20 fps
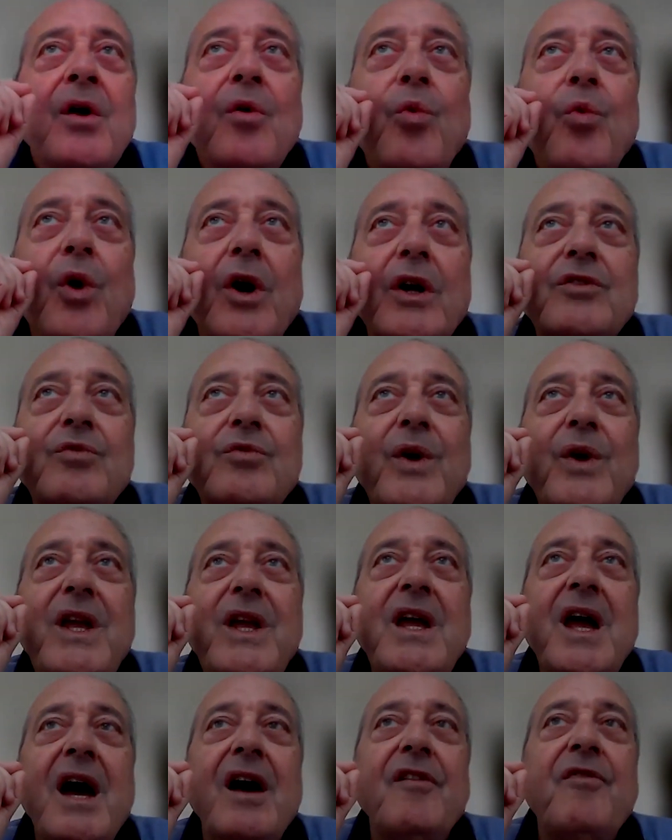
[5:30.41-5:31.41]
what
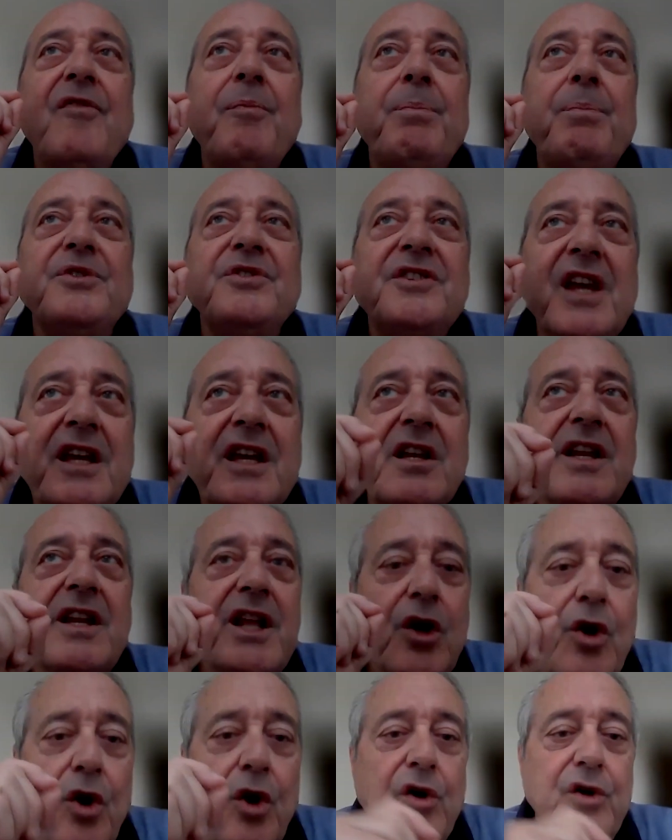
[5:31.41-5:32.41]
we have
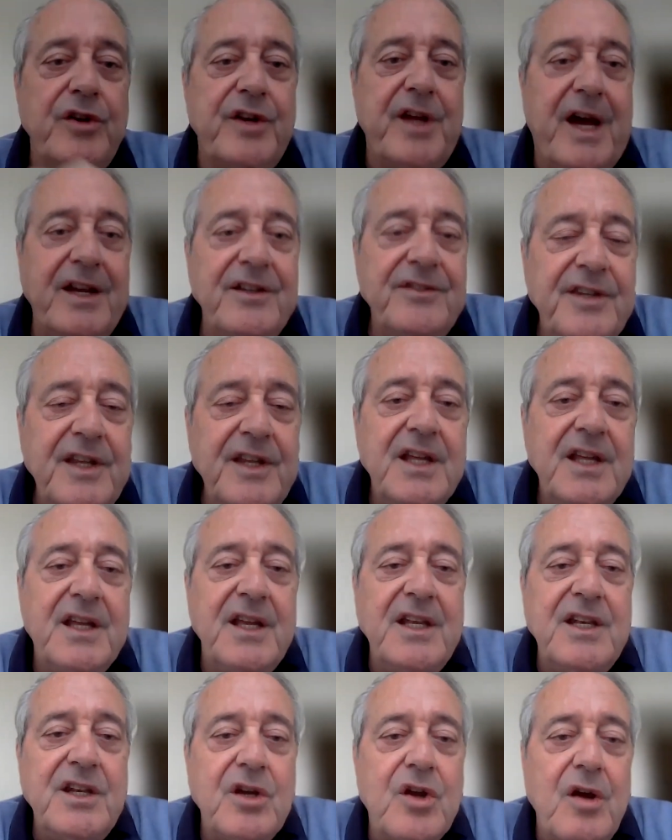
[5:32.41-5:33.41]
particularly learned, I think,
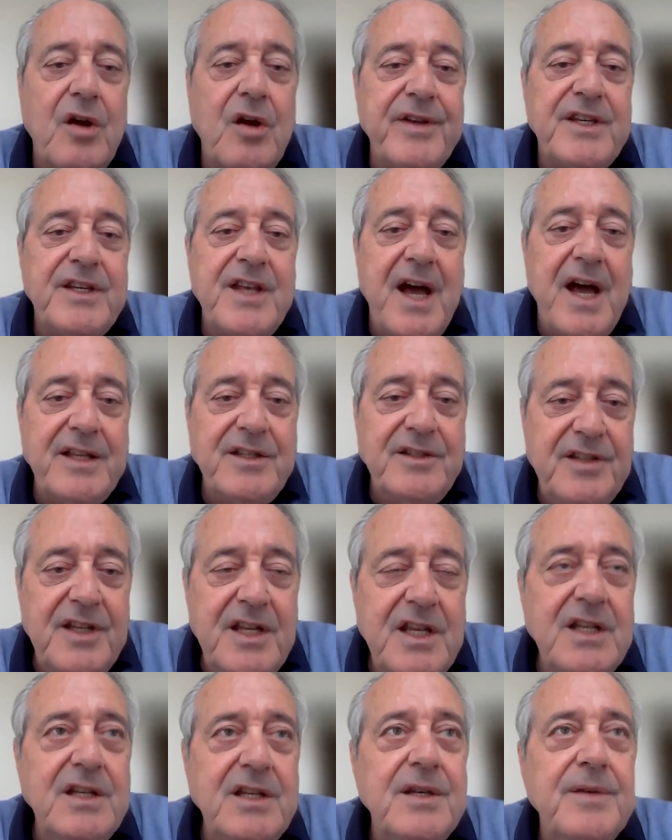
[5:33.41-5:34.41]
in the
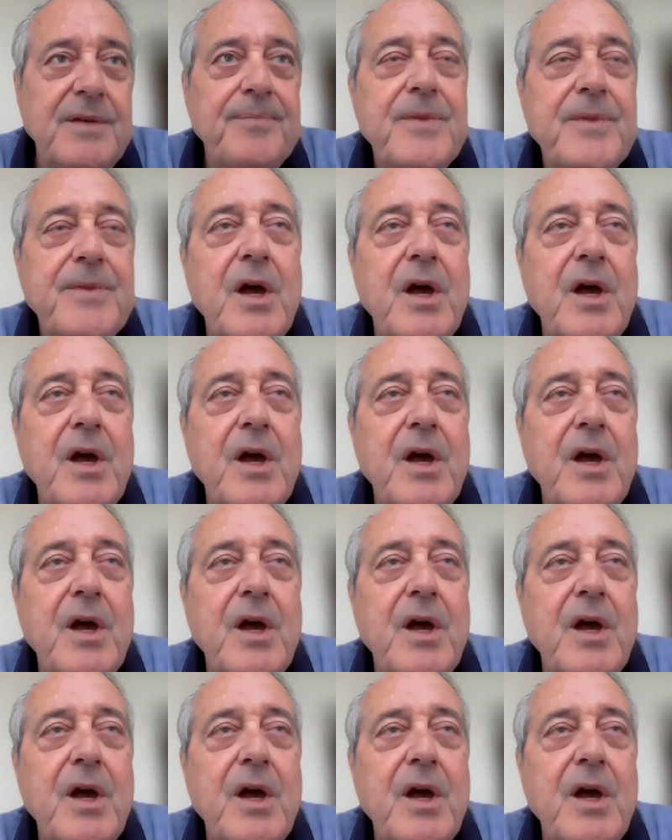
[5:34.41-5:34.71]
COVID-19